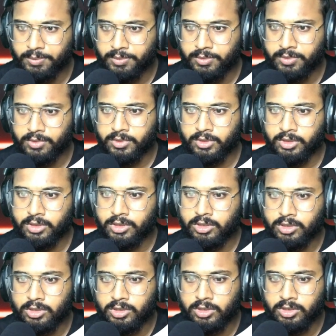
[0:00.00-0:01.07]

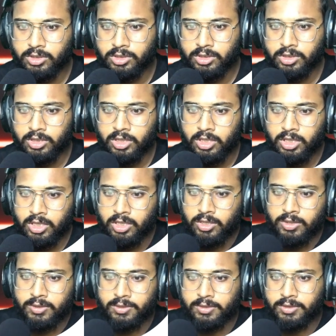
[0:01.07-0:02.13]
Nobody speaks.